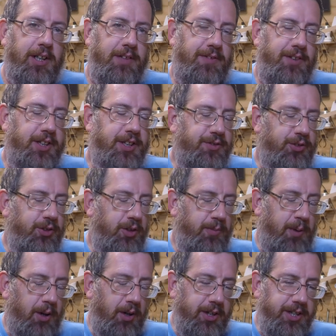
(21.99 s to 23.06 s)
First of all,
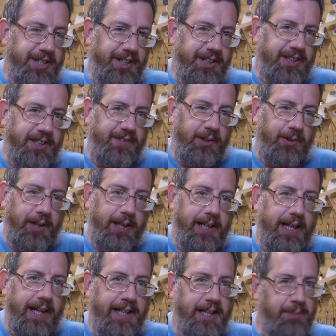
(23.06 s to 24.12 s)
apologies if you
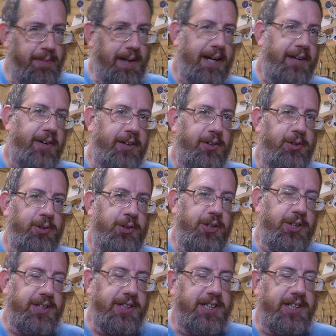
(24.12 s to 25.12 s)
hear any background noise.